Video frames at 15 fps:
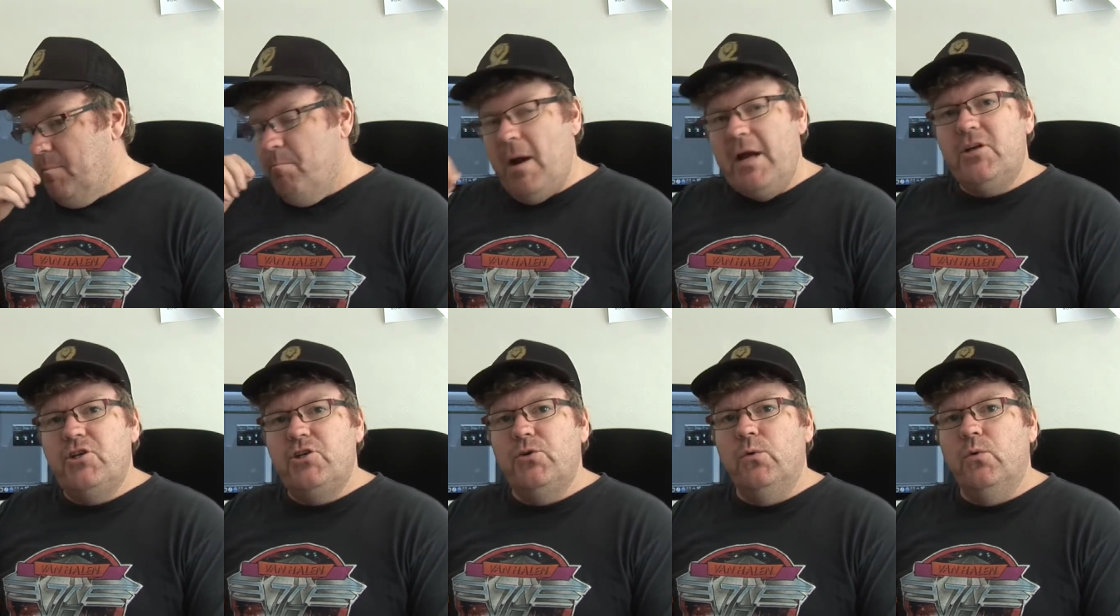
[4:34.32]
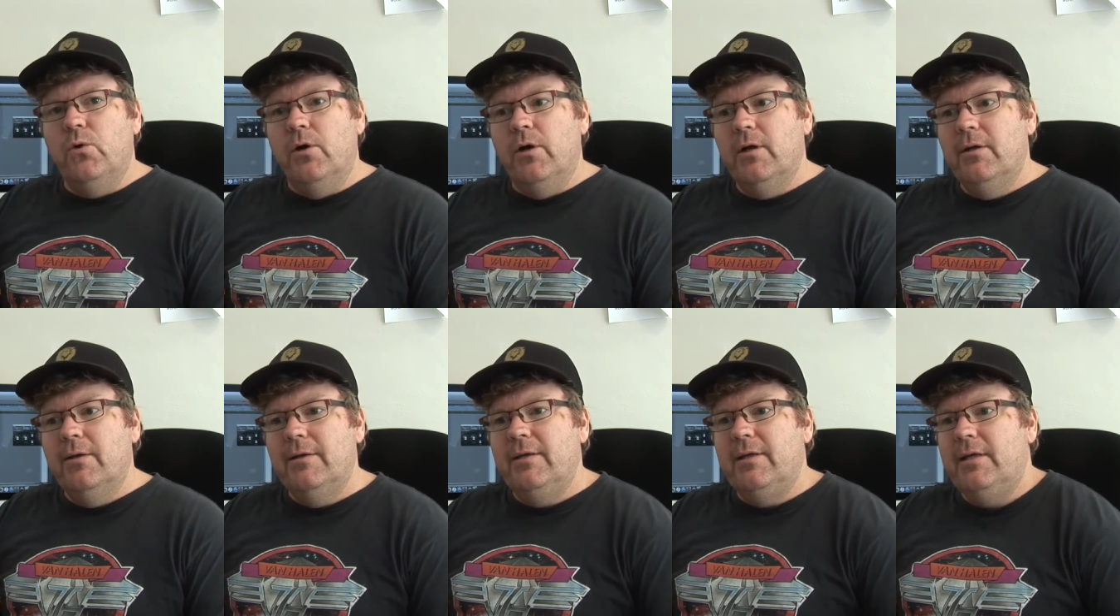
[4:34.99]
make
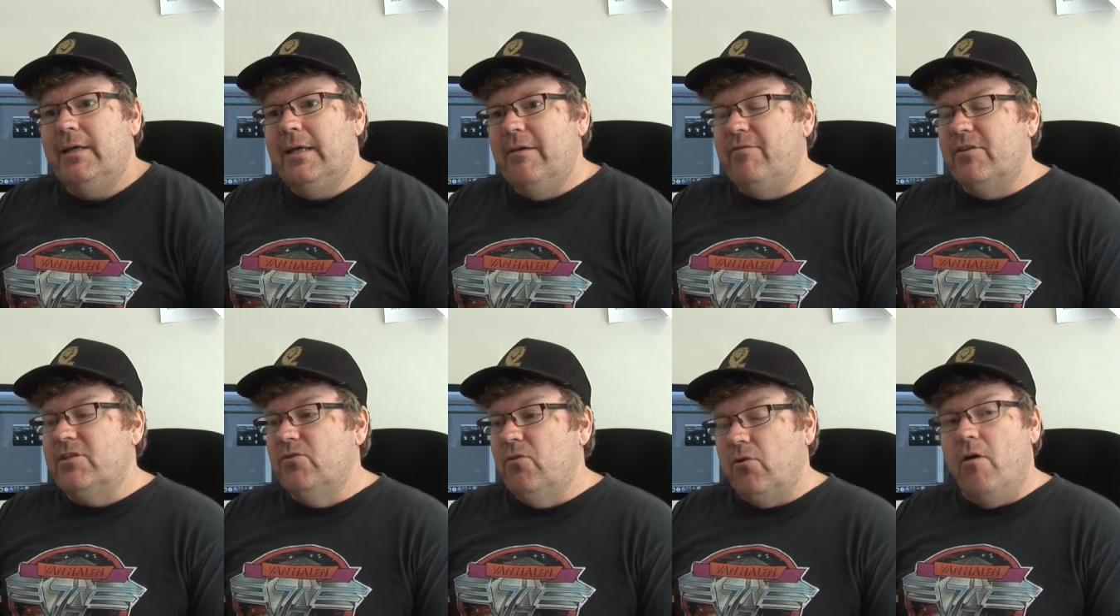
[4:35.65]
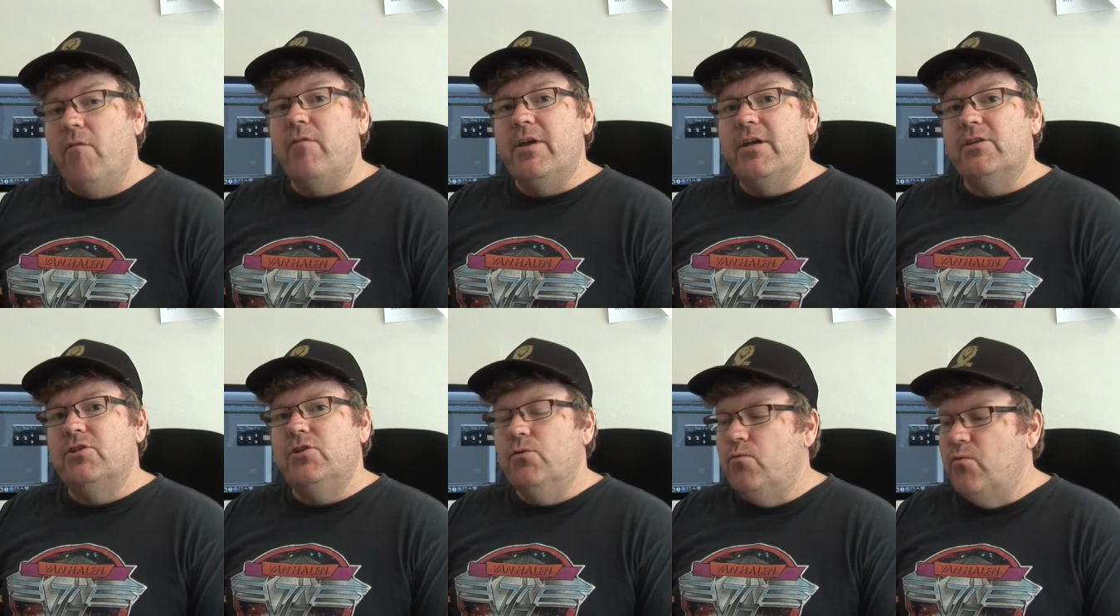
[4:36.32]
sure, if it's not
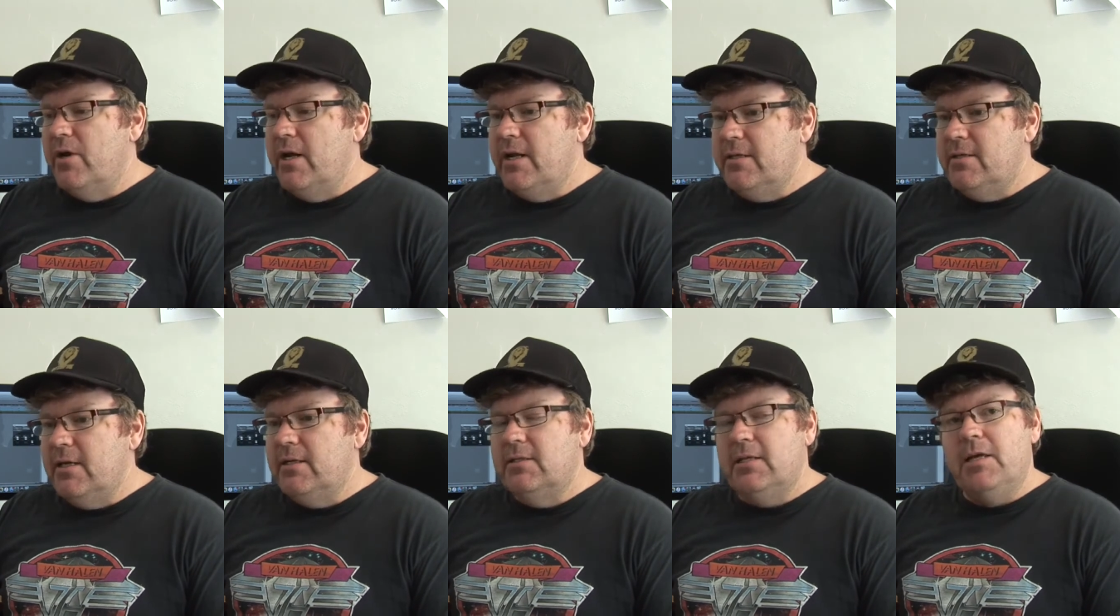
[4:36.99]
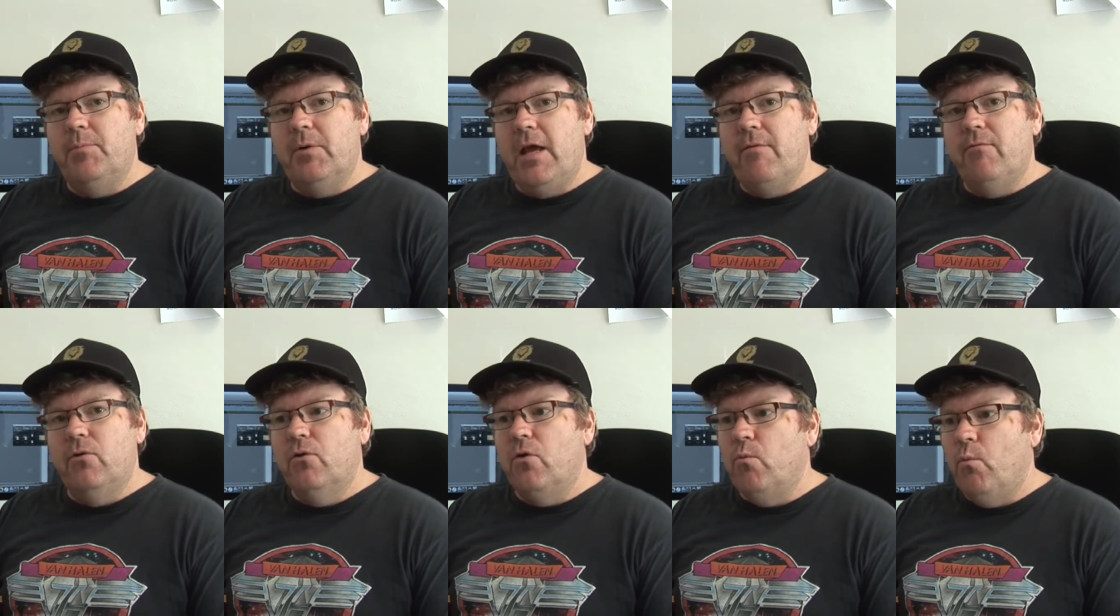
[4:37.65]
obvious, you really dig deep and
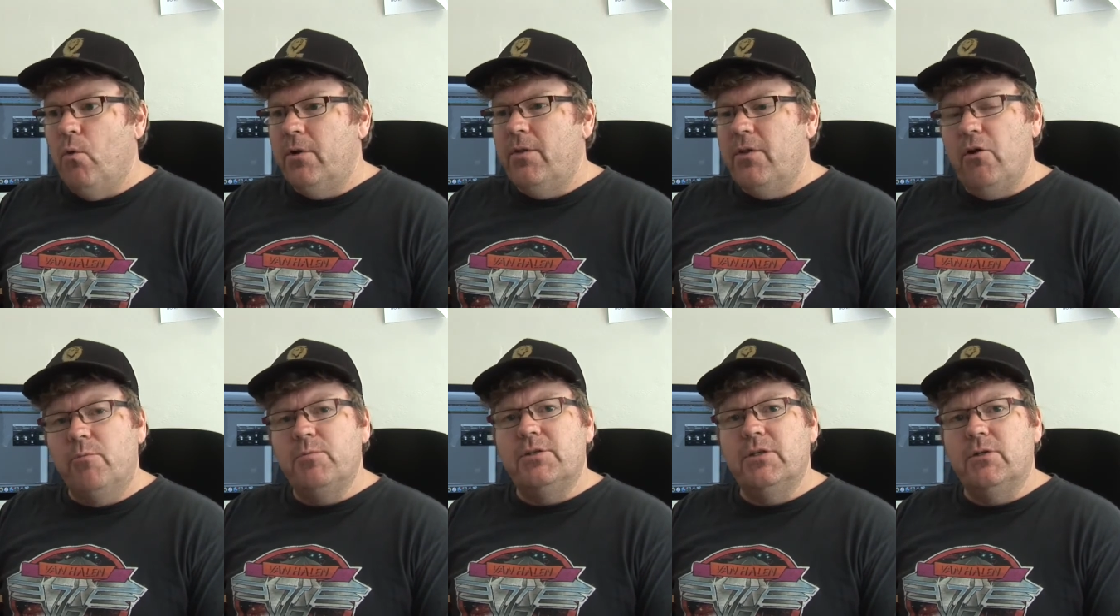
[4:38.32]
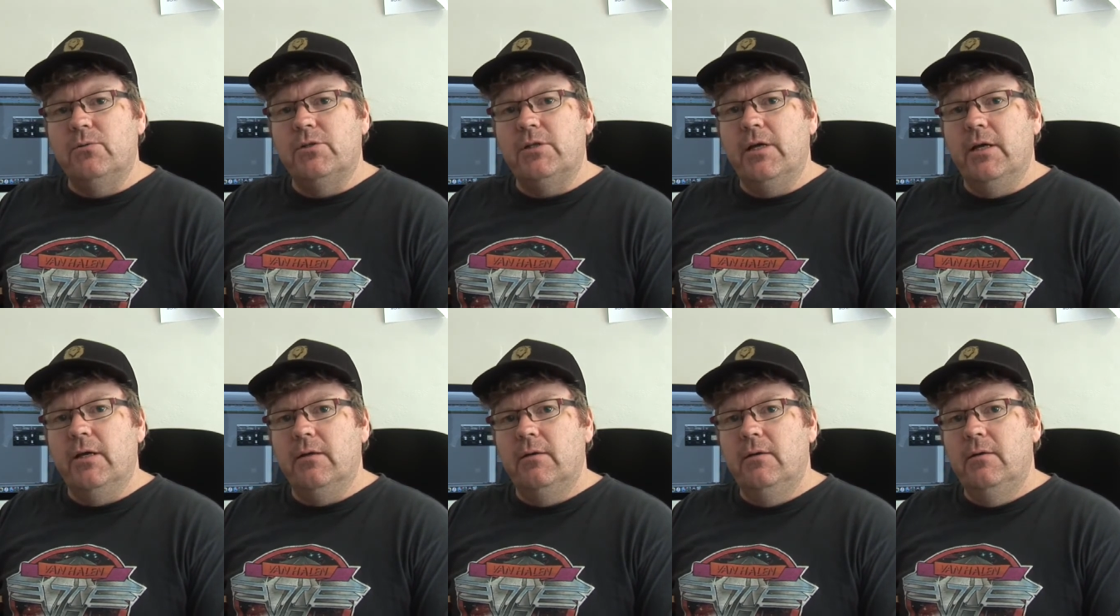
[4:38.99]
have a look at what are the obstacles
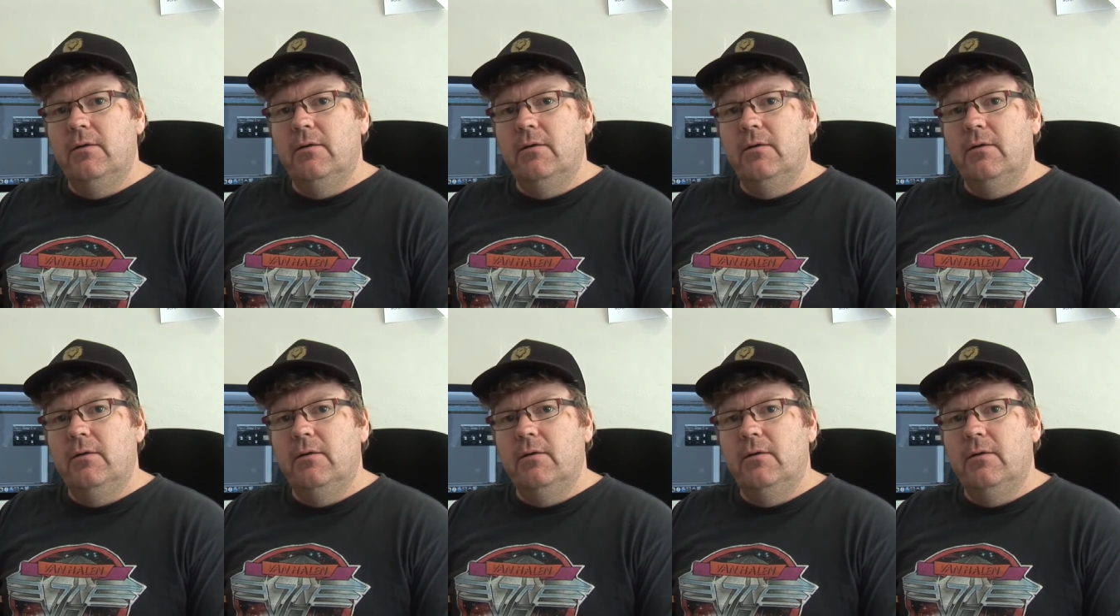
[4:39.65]
here.